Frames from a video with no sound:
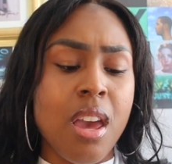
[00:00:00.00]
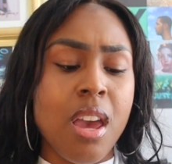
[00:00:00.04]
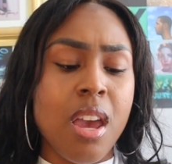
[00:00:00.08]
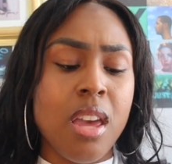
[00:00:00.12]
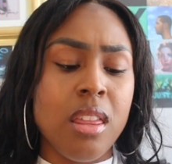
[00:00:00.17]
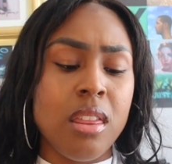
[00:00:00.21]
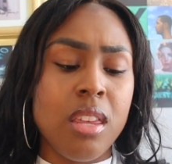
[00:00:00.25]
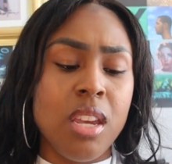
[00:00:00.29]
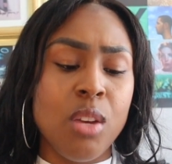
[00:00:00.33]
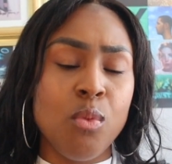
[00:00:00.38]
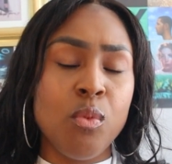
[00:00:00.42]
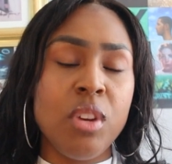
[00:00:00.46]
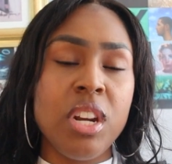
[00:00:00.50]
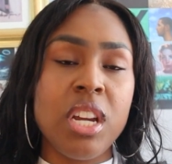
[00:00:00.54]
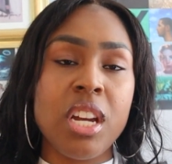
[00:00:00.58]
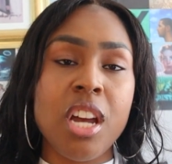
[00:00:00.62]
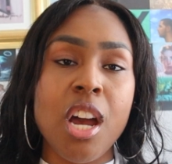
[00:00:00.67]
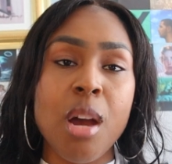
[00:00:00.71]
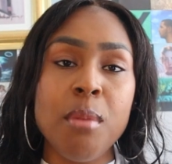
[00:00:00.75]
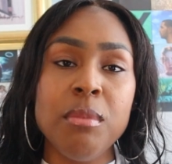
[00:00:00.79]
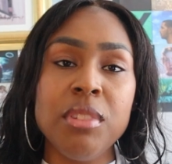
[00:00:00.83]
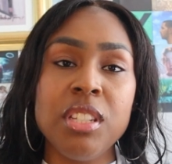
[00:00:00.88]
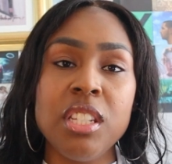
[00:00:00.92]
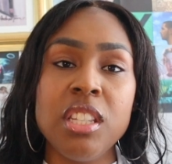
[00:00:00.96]
And then when it
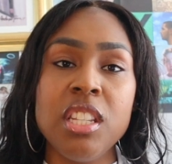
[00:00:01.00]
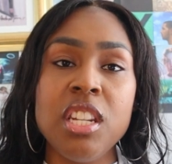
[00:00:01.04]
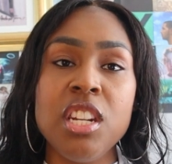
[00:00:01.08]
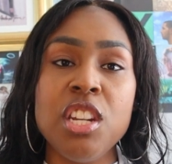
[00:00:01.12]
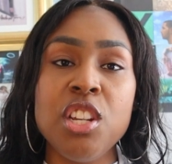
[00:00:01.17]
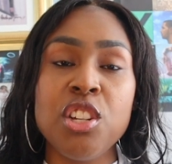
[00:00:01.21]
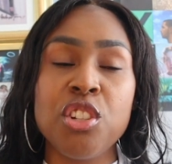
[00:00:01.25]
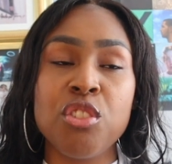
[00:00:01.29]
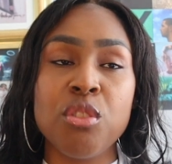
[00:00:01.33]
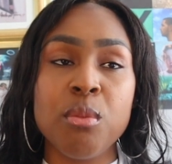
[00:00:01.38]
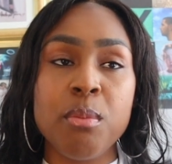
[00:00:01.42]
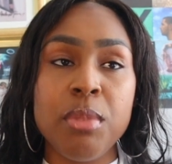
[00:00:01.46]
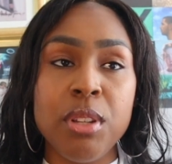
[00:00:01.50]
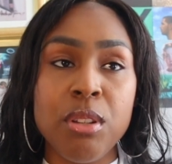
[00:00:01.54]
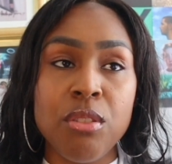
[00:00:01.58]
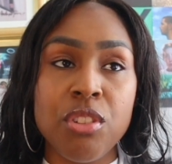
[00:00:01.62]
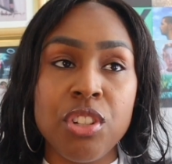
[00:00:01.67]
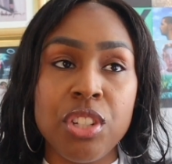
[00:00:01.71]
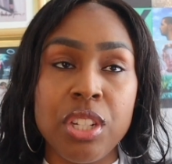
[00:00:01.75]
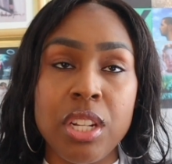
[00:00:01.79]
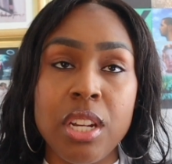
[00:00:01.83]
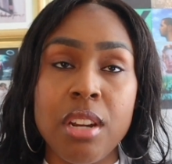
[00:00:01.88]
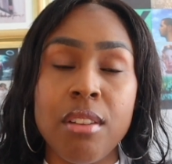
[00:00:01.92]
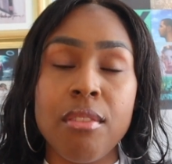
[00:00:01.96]
comes to the
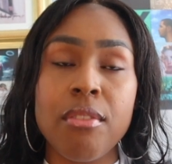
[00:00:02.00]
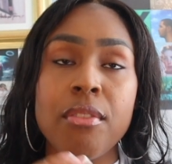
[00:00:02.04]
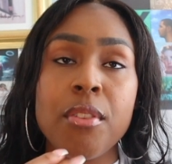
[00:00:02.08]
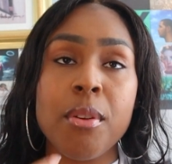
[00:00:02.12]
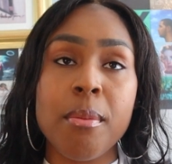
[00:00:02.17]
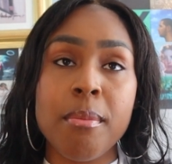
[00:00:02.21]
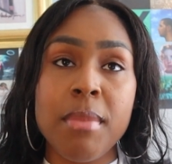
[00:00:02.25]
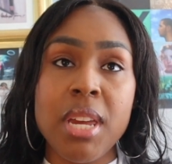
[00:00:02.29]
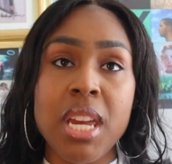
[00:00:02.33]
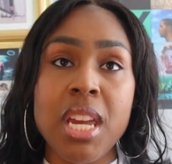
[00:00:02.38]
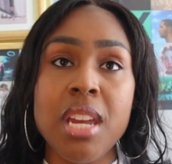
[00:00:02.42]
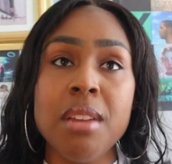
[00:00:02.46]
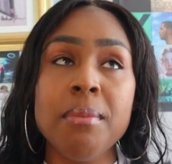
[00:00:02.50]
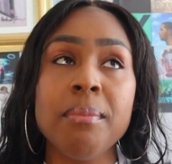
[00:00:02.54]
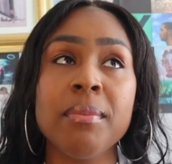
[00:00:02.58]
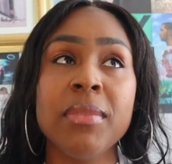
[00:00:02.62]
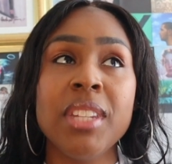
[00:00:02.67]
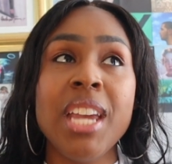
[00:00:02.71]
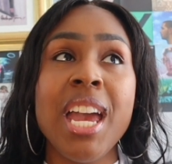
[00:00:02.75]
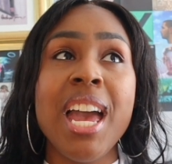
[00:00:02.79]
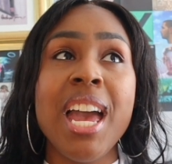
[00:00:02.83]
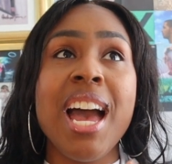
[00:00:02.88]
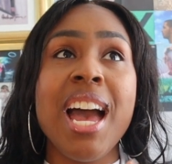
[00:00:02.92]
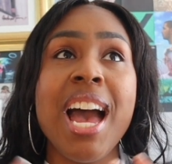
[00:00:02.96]
distribution, for me,
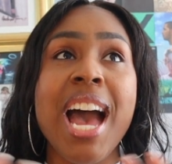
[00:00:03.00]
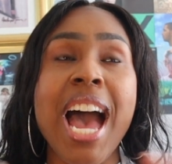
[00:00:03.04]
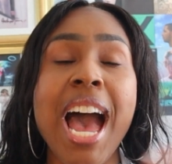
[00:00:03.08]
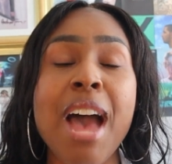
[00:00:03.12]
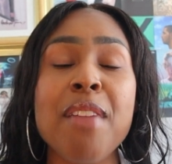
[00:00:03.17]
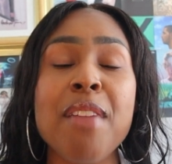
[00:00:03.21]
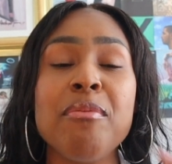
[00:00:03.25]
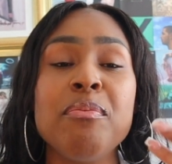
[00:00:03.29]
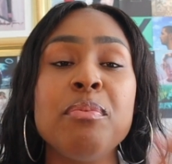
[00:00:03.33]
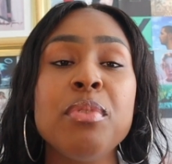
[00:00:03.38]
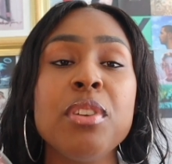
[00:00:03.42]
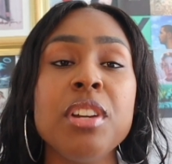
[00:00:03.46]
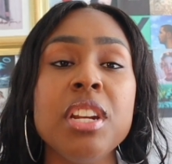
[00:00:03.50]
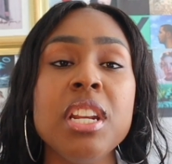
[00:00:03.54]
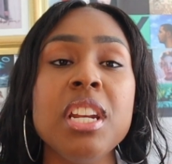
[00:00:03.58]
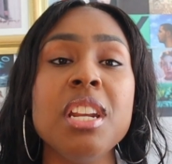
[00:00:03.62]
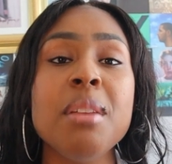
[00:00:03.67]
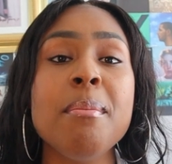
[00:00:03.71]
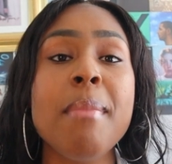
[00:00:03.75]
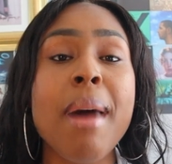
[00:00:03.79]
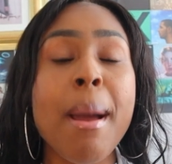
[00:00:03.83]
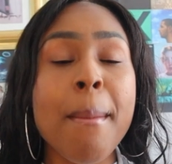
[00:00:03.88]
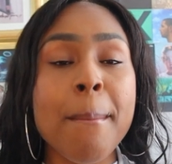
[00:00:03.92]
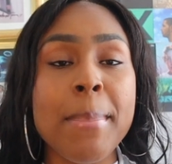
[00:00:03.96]
I've put it
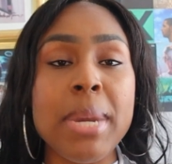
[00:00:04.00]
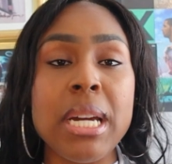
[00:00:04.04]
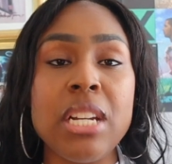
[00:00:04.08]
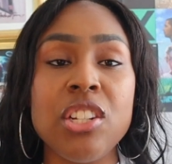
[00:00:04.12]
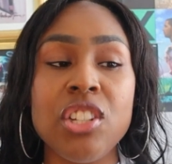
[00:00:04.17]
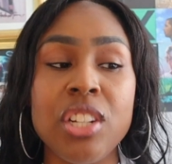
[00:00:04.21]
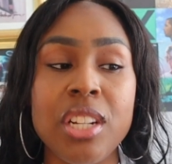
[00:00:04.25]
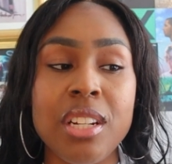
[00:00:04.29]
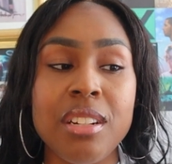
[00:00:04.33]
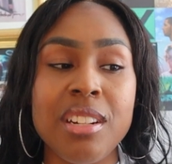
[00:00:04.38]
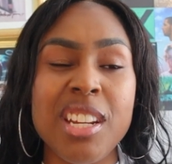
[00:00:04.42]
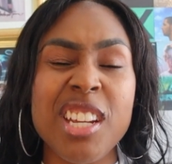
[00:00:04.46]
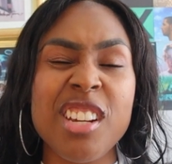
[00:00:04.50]
in my budget.